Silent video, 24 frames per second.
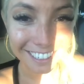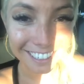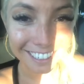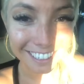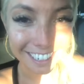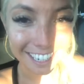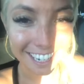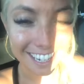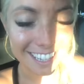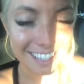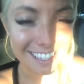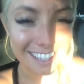
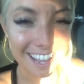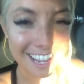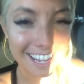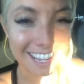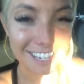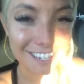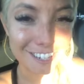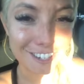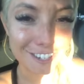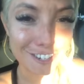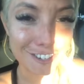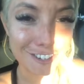it's like a
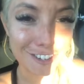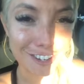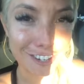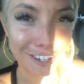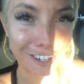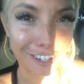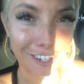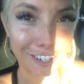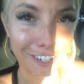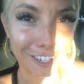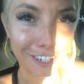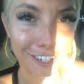
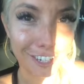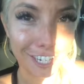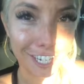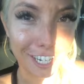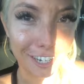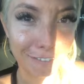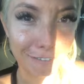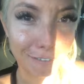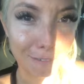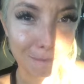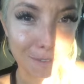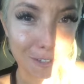sugar cookie
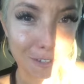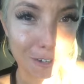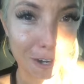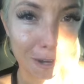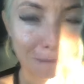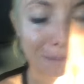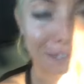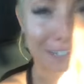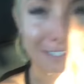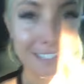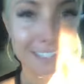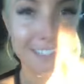from
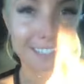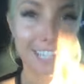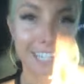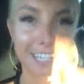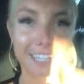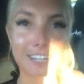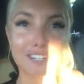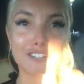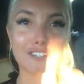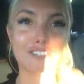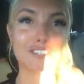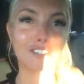Starbucks. It's like
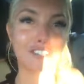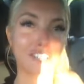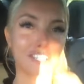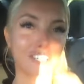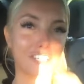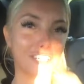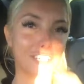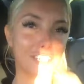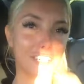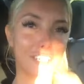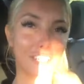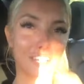a
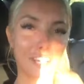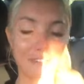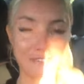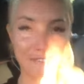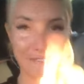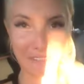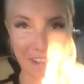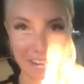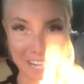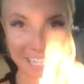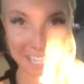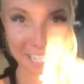sugar
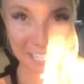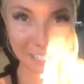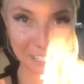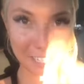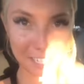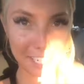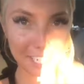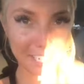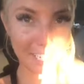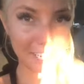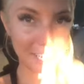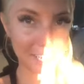confetti
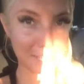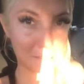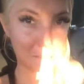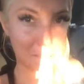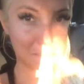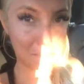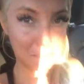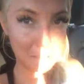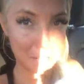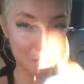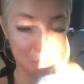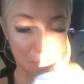cookie. It's,
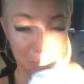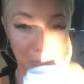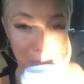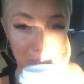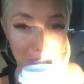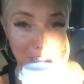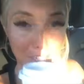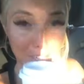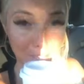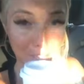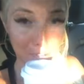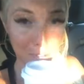it's
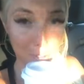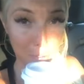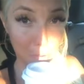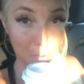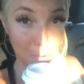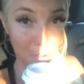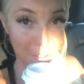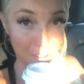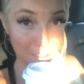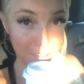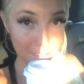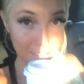pretty
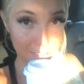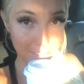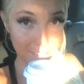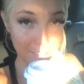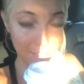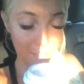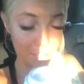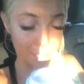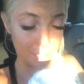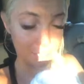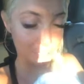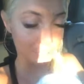cool if
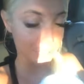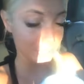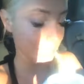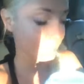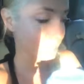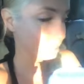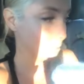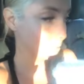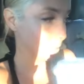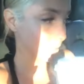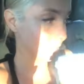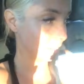I do say
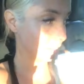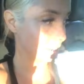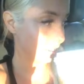so myself.